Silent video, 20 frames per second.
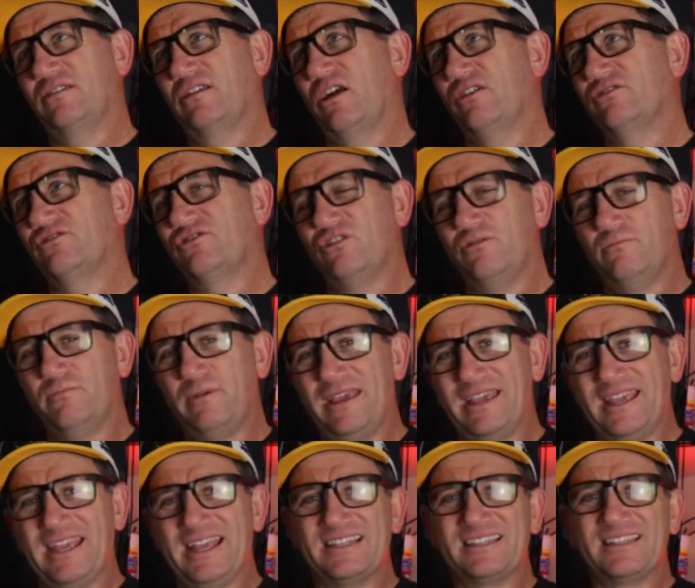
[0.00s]
goes too
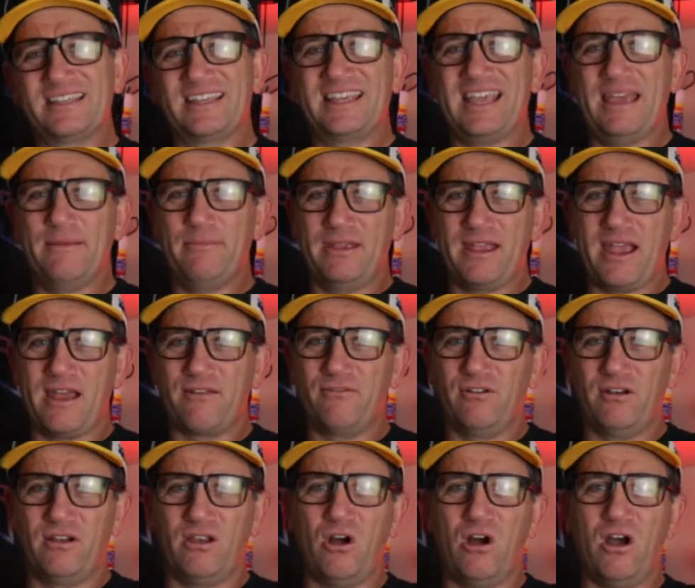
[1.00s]
big, it can be
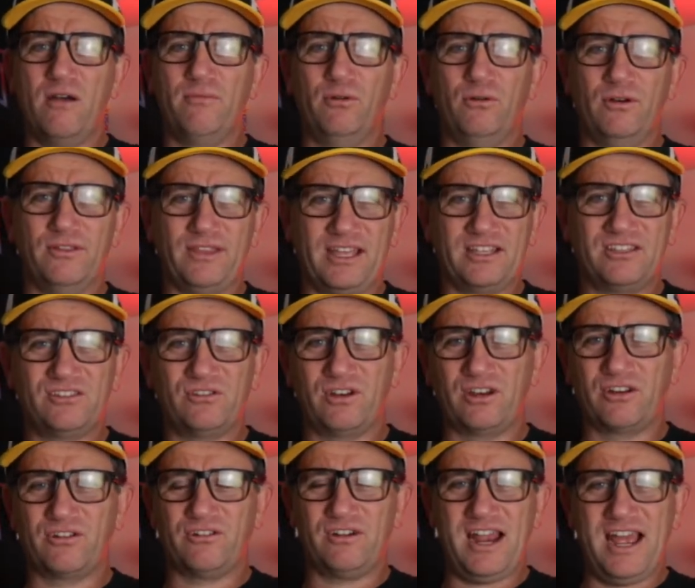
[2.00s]
unreliable and they sort
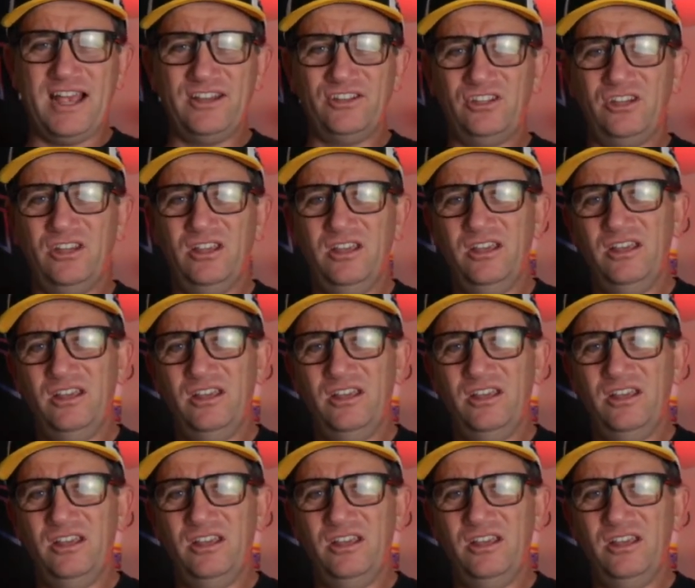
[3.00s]
of crash.